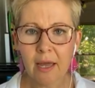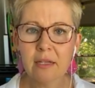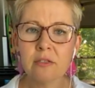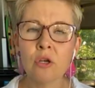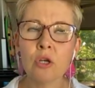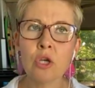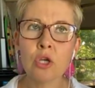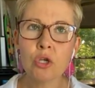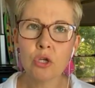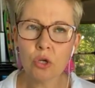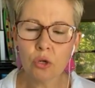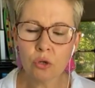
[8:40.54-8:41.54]
that is a
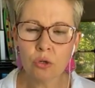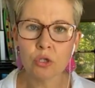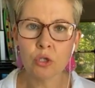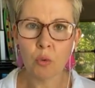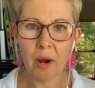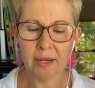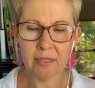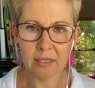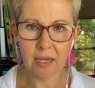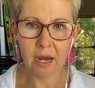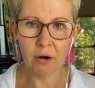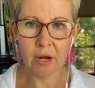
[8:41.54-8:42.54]
huge weight
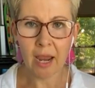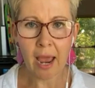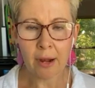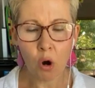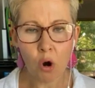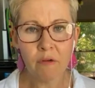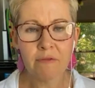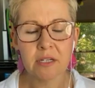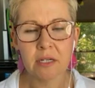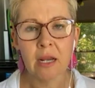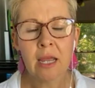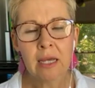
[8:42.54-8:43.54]
to carry and
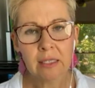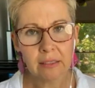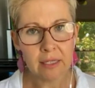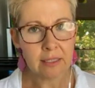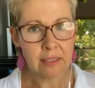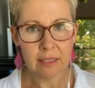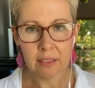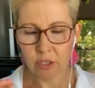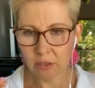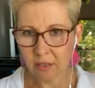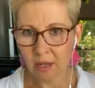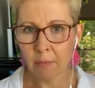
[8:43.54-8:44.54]
often leads
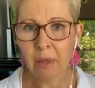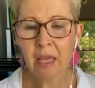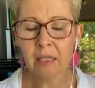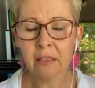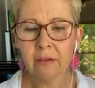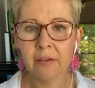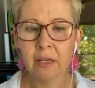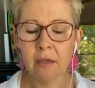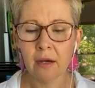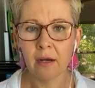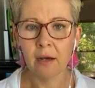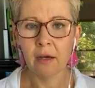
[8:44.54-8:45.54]
into them
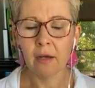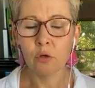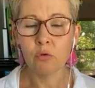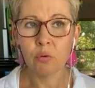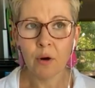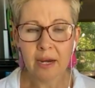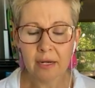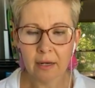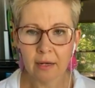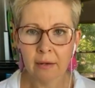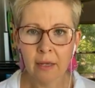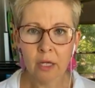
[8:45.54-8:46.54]
living
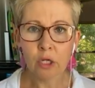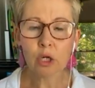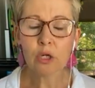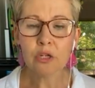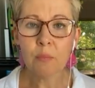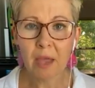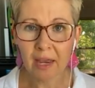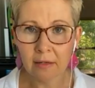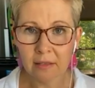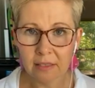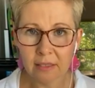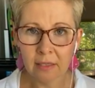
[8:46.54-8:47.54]
greater
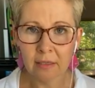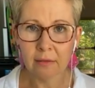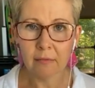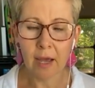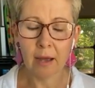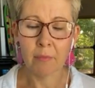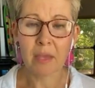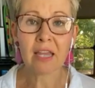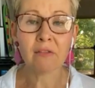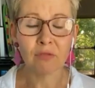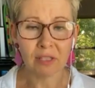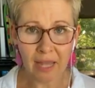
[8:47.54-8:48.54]
codependency
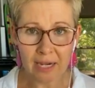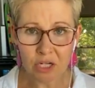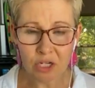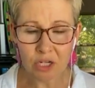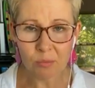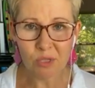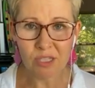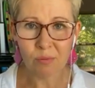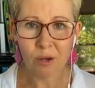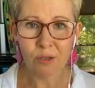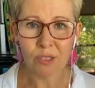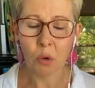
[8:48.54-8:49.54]
in relationships
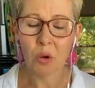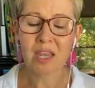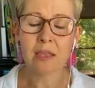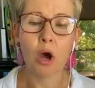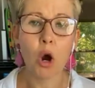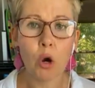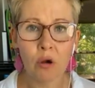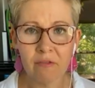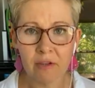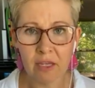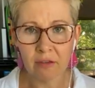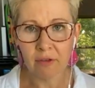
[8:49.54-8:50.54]
as well. So either
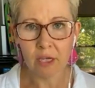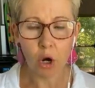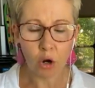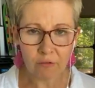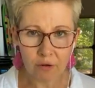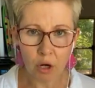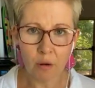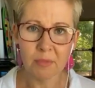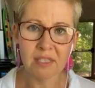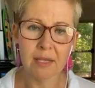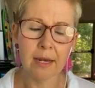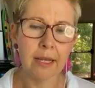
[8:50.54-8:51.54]
overgiving,
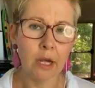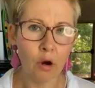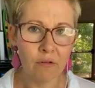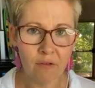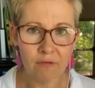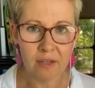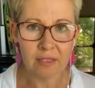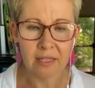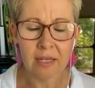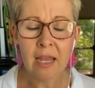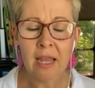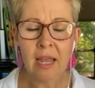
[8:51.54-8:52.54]
overcompensating,
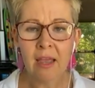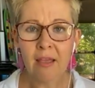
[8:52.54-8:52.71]
overfixing,